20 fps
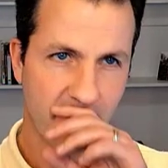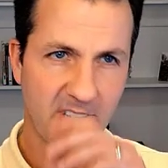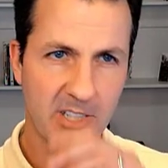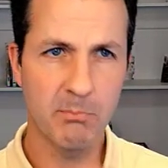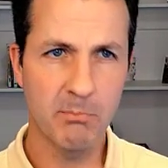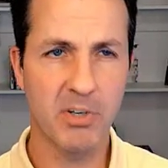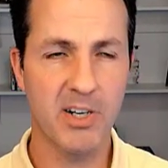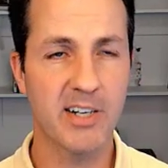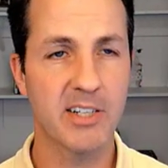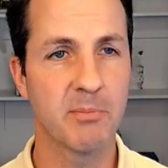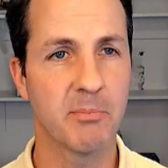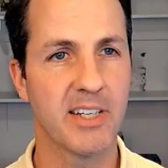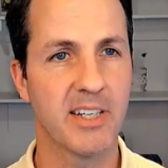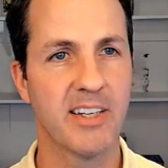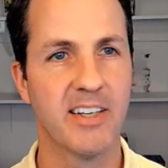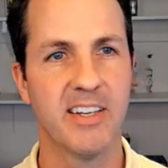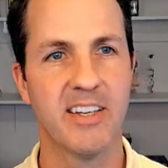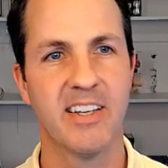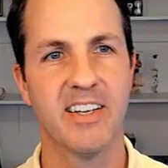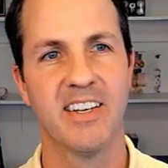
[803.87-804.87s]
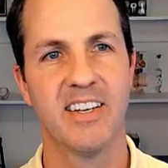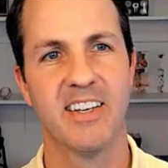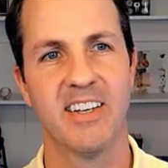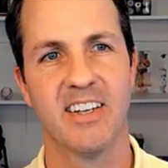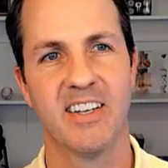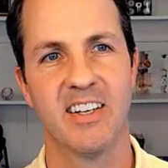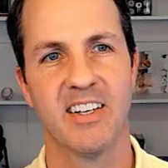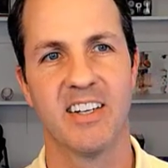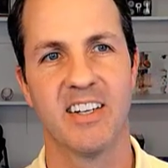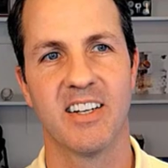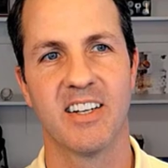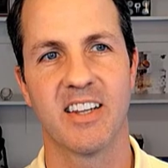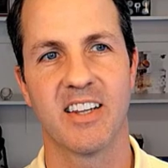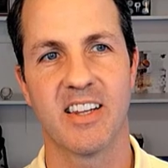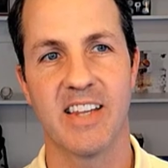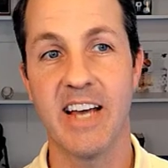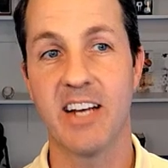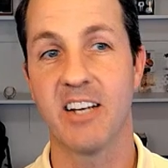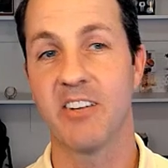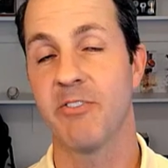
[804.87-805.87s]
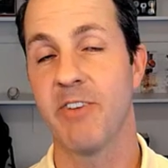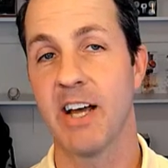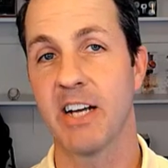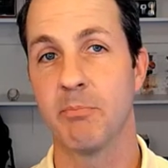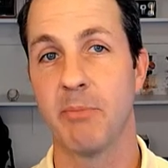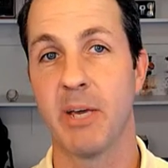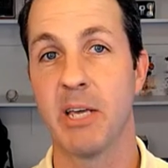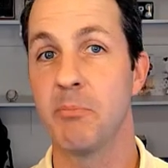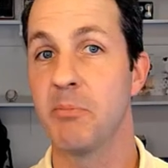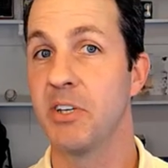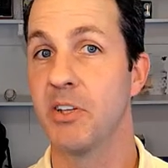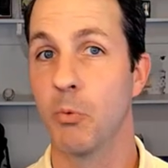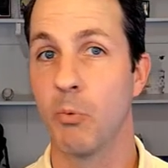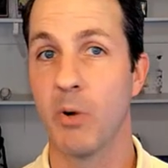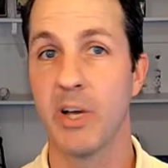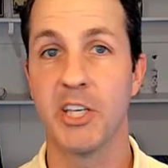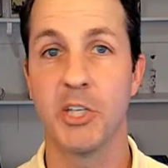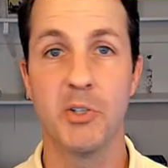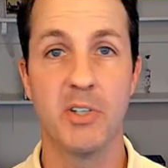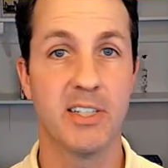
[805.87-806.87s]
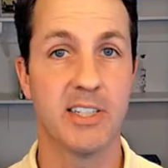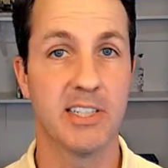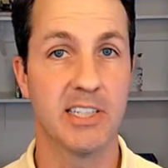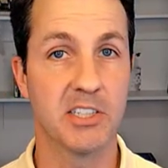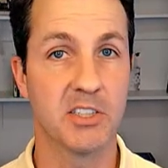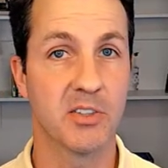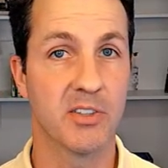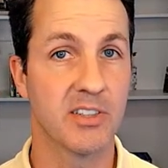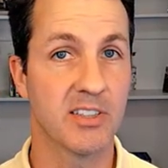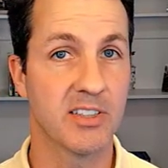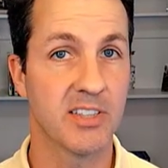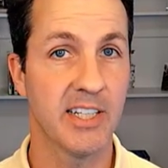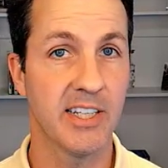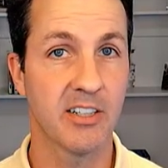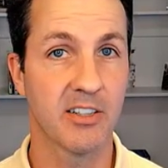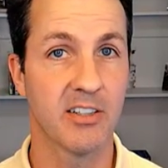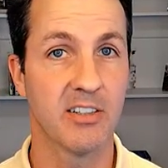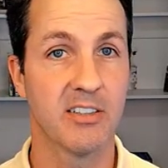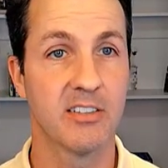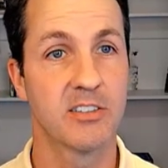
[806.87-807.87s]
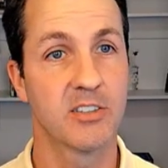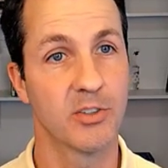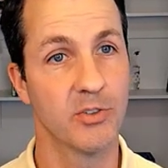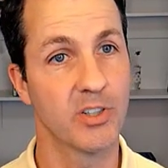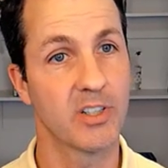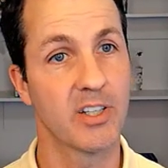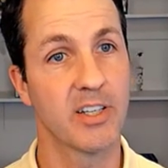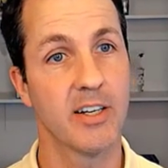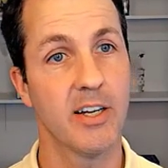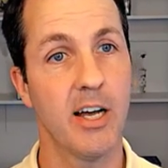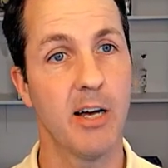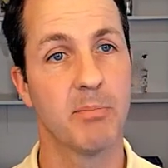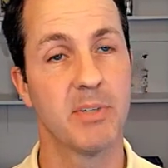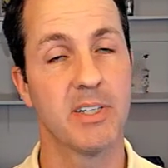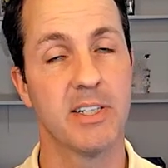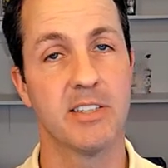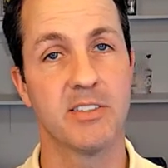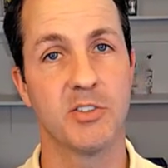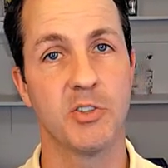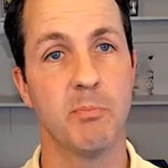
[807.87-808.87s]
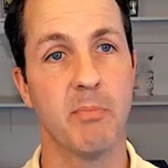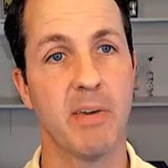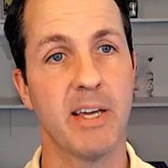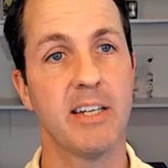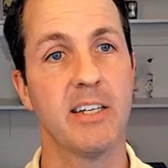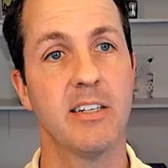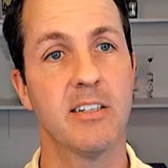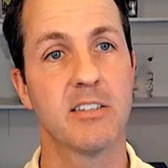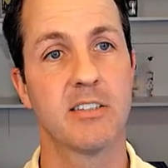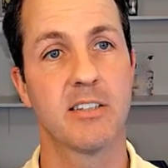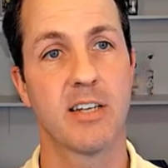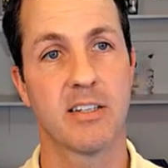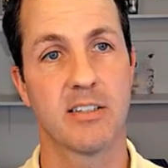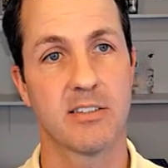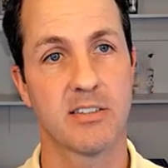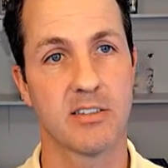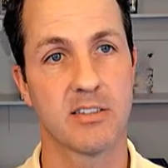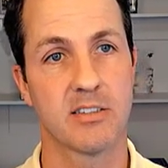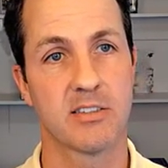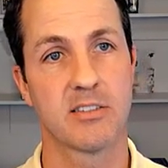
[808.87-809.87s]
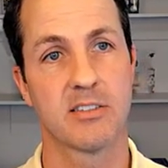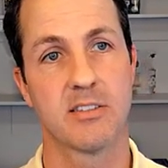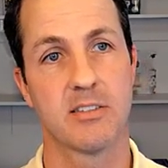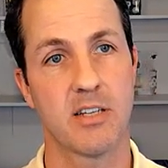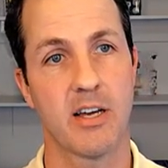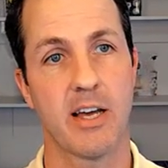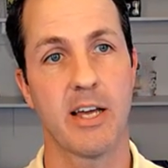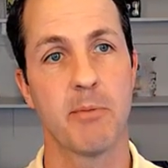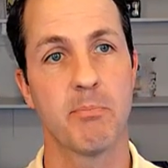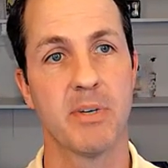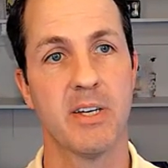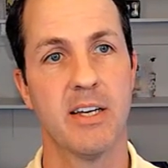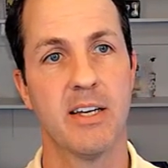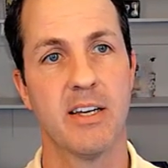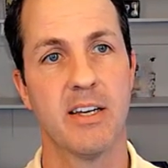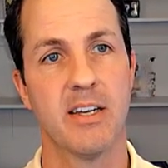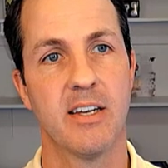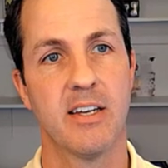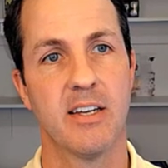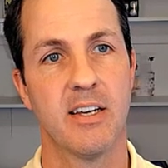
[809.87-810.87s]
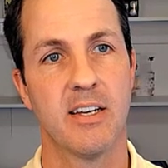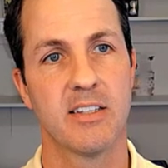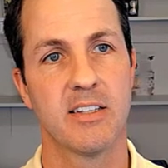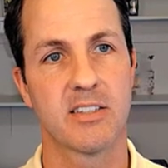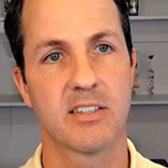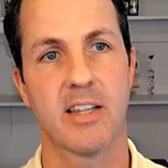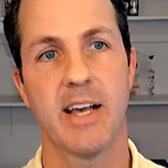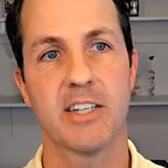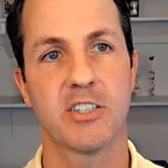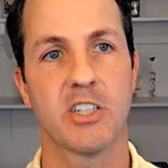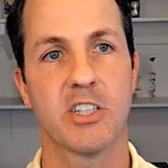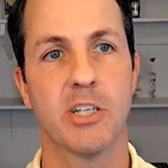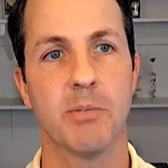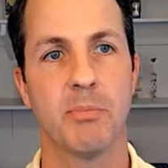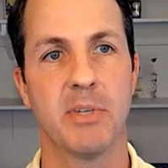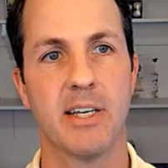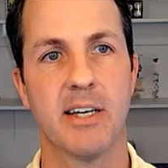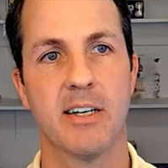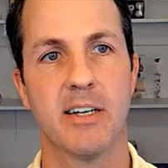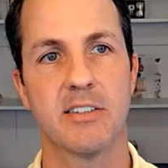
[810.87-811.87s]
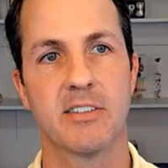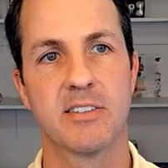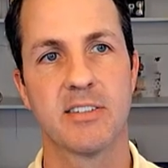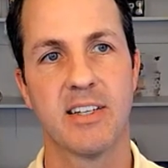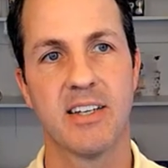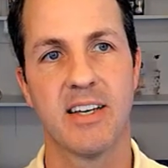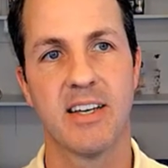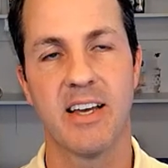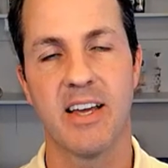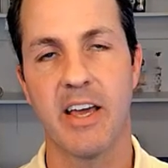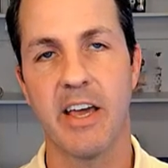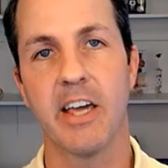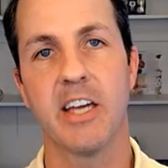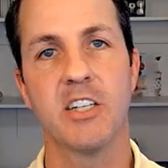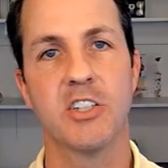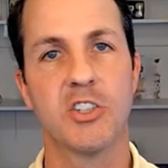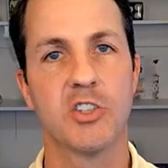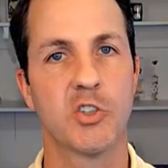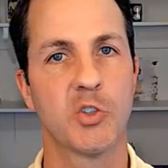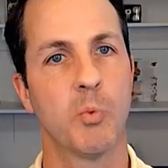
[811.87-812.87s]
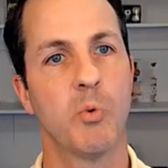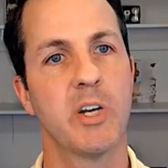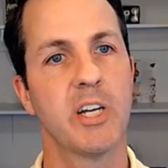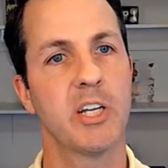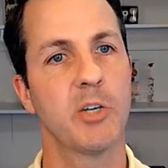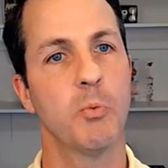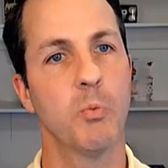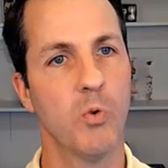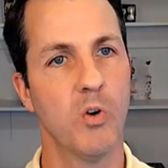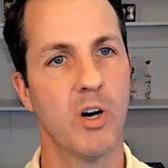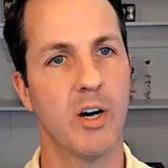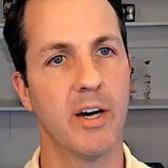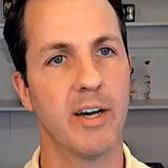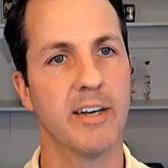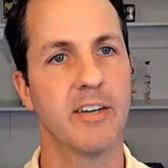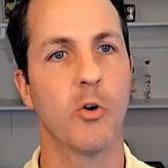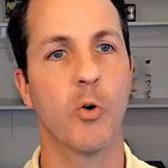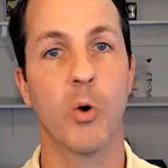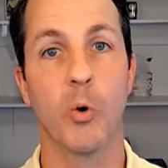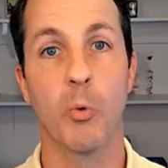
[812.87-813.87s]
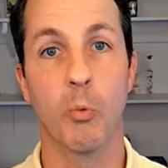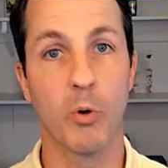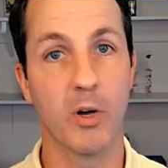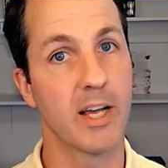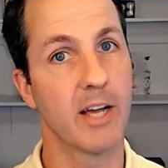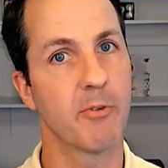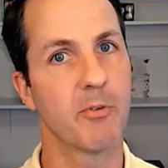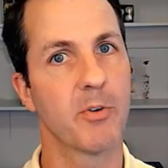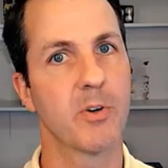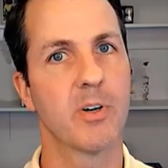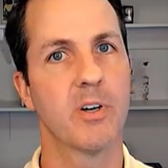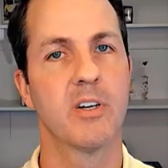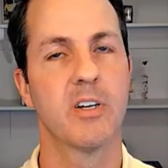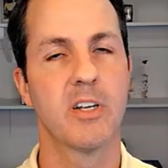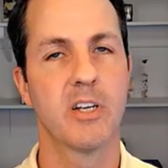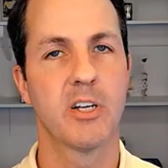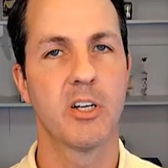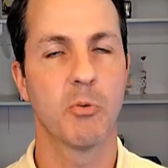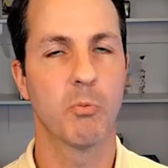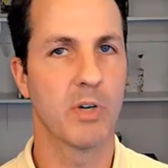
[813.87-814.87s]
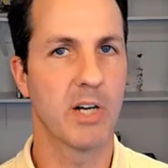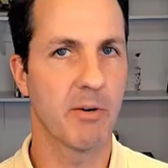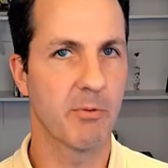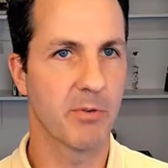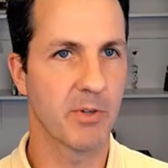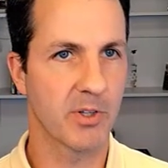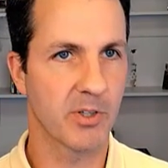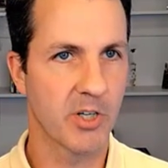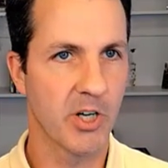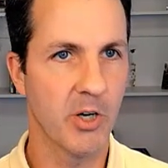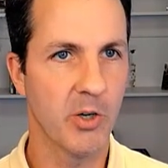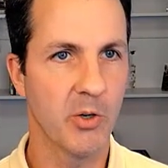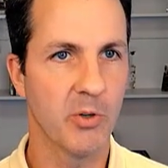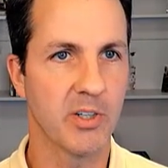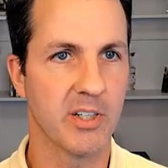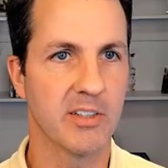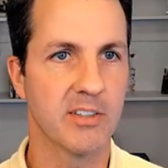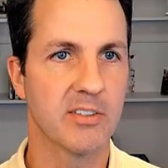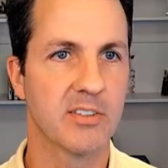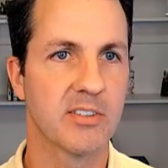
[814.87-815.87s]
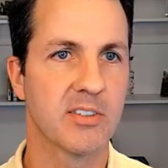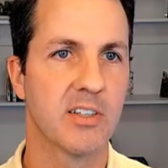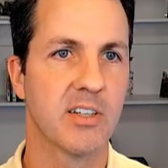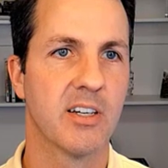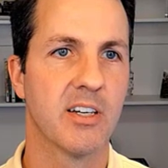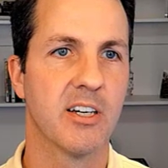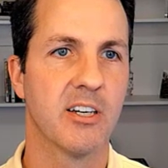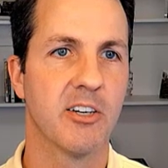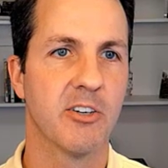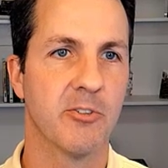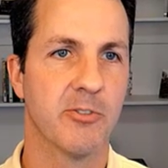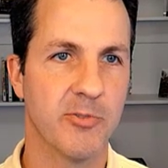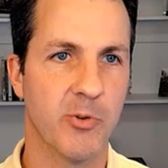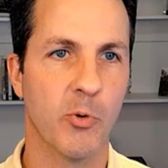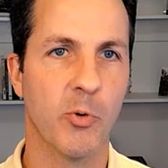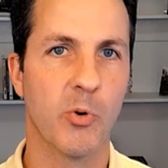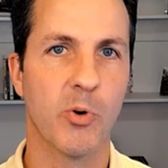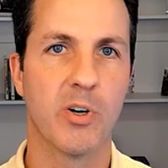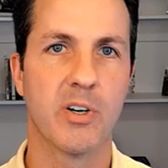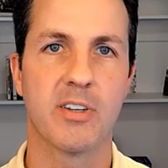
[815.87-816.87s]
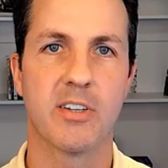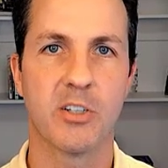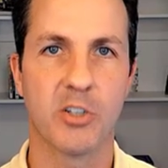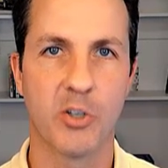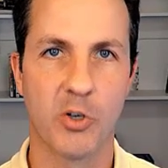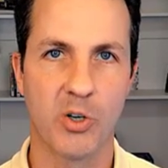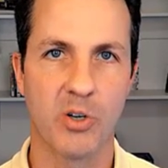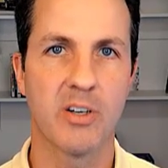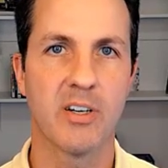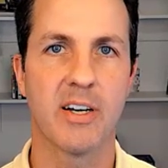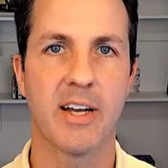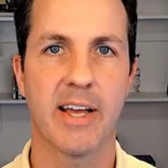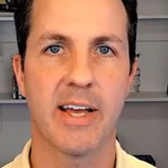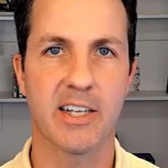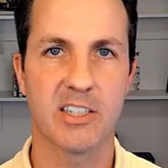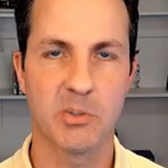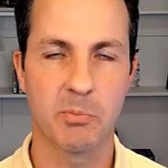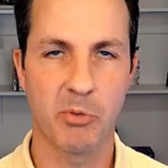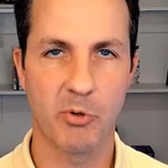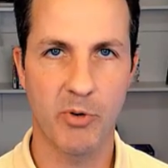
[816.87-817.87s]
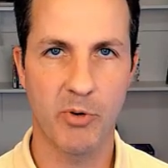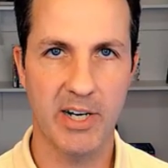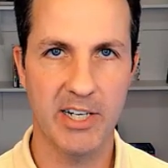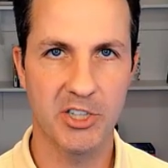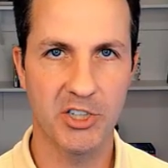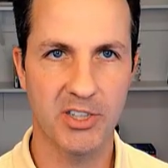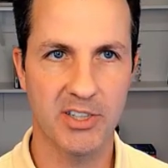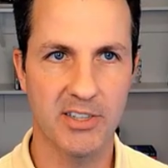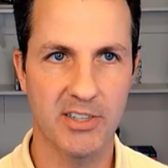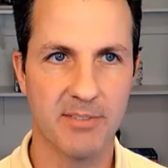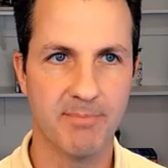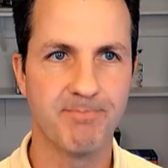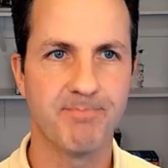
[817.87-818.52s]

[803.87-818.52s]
pardon me, that in fact may be the way you need to enter the ticker to look it up, is you may need to type /MES H21 or whatever the code is for the current expiration.